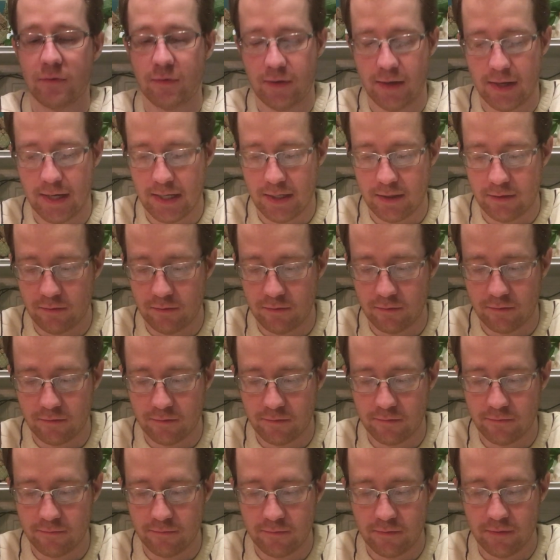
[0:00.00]
The head
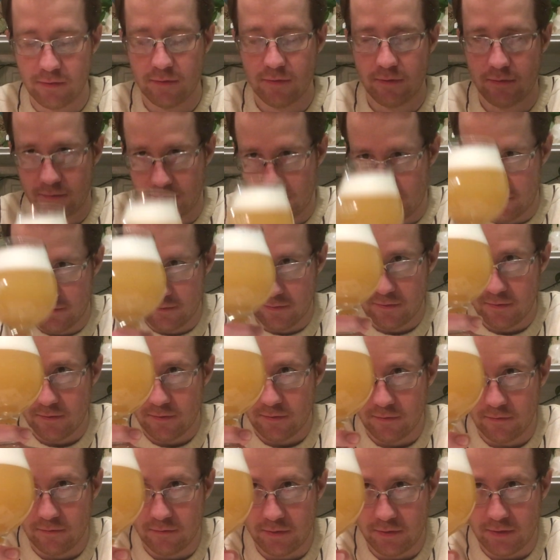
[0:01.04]
looks
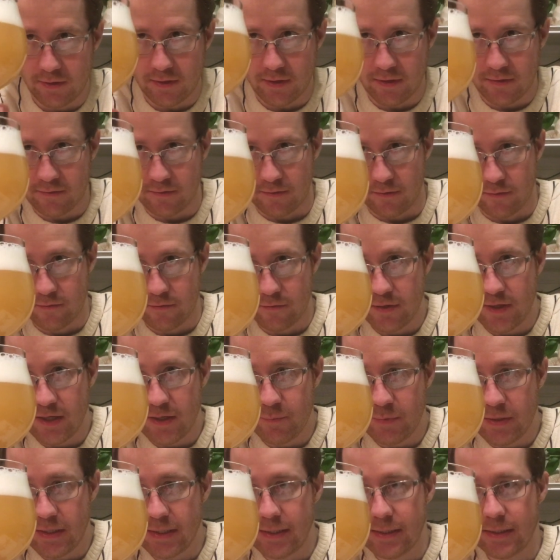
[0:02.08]
really nice and
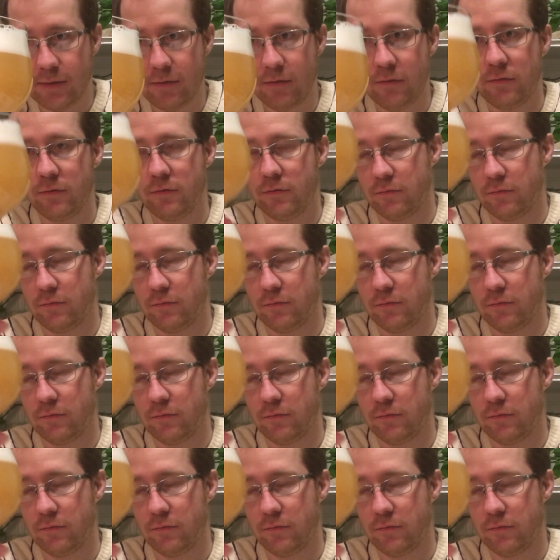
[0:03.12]
creamy.